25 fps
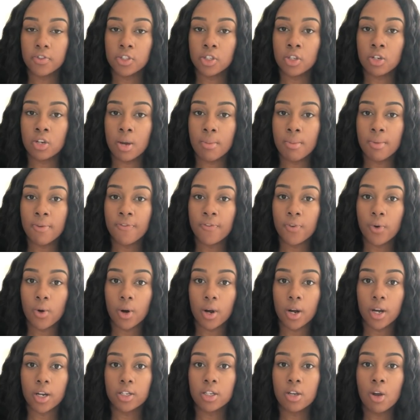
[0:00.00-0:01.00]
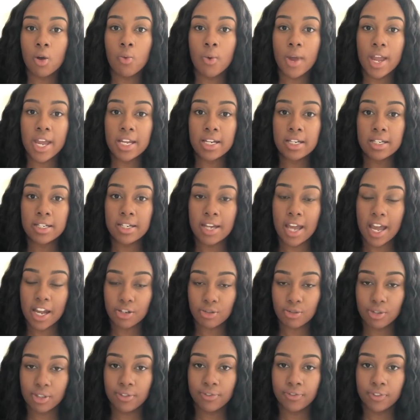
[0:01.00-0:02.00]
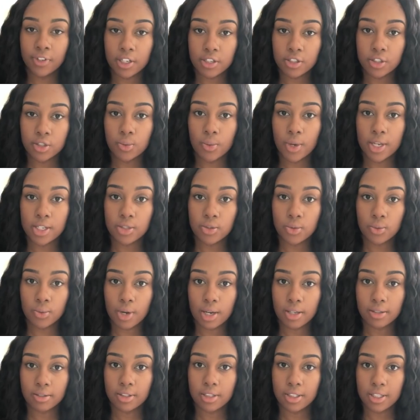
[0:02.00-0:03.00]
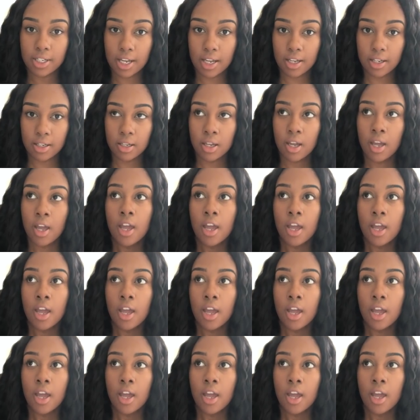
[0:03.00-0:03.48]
So number 4, your weight naturally fluctuates throughout the day.